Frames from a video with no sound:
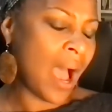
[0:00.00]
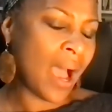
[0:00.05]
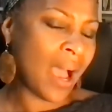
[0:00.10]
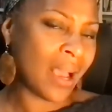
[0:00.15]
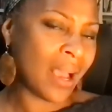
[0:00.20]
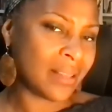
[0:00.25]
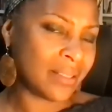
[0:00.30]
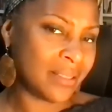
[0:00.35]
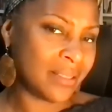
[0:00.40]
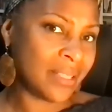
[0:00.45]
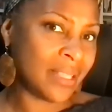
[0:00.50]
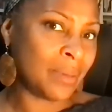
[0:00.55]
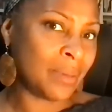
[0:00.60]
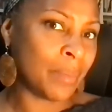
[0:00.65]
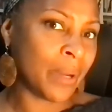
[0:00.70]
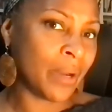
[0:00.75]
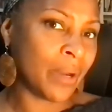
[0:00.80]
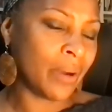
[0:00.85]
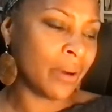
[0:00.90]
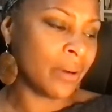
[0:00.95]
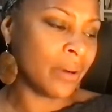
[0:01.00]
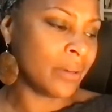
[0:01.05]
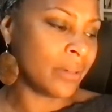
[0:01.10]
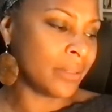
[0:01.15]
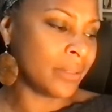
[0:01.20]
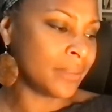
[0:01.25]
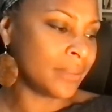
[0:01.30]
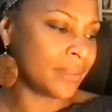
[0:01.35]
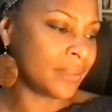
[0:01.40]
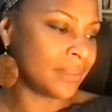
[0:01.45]
I see my
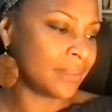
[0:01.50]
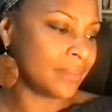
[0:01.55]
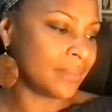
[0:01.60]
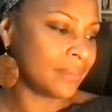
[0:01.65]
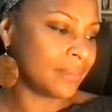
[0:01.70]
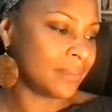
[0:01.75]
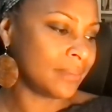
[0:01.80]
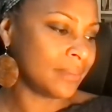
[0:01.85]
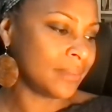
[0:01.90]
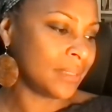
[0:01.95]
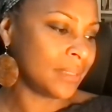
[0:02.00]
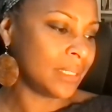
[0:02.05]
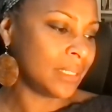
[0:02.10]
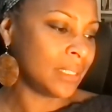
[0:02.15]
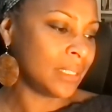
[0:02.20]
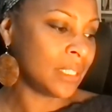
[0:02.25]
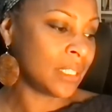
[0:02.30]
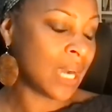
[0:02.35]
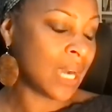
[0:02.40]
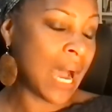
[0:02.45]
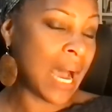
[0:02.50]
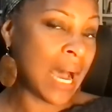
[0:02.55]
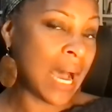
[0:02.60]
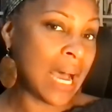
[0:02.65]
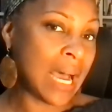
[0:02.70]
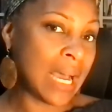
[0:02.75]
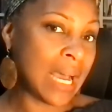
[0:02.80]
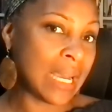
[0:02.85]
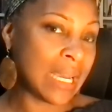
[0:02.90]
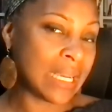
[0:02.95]
girls, their
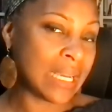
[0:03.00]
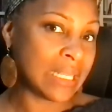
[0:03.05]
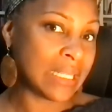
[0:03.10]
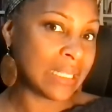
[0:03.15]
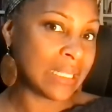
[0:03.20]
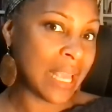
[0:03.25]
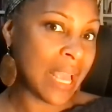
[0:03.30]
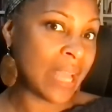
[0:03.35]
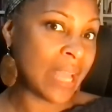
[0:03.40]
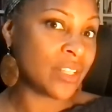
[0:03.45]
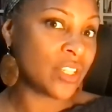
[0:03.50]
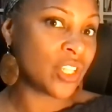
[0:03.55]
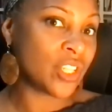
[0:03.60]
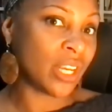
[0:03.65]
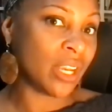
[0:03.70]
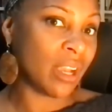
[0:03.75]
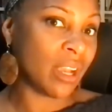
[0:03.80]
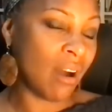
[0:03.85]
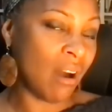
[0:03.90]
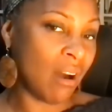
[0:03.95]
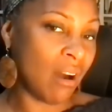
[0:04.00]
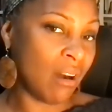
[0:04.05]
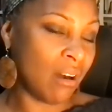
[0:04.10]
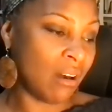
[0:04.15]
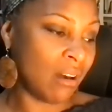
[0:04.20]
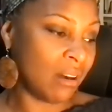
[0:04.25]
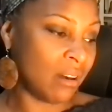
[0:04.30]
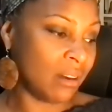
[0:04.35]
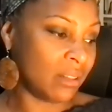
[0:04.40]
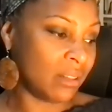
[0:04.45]
eyes etching
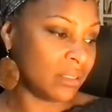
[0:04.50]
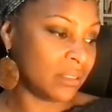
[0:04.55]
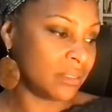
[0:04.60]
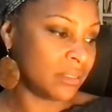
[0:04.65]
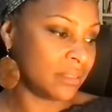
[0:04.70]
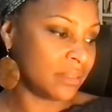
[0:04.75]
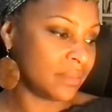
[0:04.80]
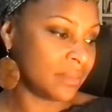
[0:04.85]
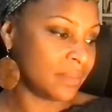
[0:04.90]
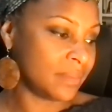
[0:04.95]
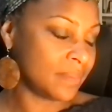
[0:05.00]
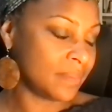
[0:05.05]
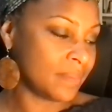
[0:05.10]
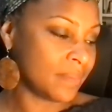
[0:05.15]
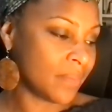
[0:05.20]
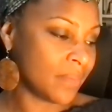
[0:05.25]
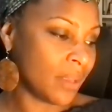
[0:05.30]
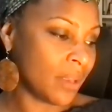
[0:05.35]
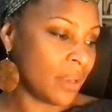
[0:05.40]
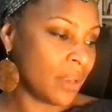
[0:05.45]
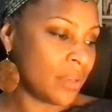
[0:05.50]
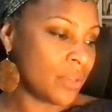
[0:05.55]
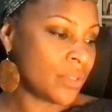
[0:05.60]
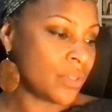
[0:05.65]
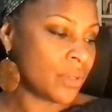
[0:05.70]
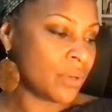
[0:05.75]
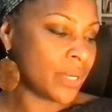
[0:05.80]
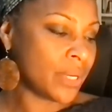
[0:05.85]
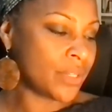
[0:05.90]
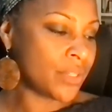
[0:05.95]
awe.
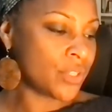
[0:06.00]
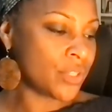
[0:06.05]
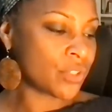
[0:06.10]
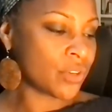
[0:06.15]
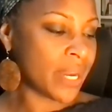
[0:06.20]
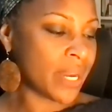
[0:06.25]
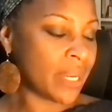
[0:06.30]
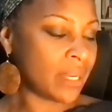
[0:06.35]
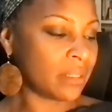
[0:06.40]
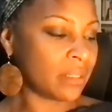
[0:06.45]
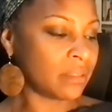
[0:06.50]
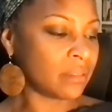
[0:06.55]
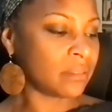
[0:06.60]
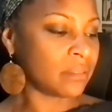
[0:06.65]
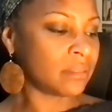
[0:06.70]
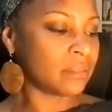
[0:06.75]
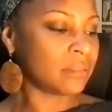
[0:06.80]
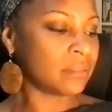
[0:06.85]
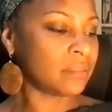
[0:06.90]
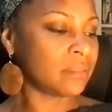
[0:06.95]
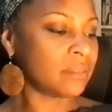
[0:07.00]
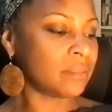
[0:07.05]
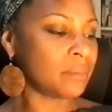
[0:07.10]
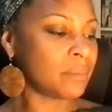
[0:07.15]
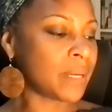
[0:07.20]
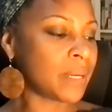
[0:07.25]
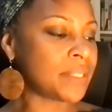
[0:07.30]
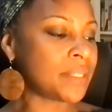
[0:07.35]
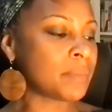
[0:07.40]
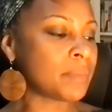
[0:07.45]
So I straighten my
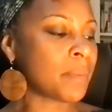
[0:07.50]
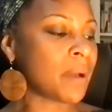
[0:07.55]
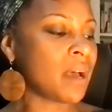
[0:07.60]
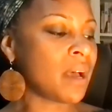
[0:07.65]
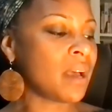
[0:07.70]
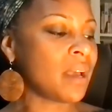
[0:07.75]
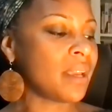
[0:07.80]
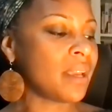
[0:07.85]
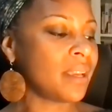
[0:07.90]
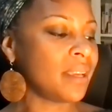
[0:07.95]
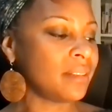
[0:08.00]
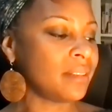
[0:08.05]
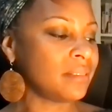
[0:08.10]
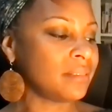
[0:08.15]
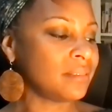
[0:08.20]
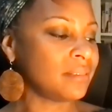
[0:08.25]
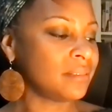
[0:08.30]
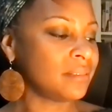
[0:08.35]
spine,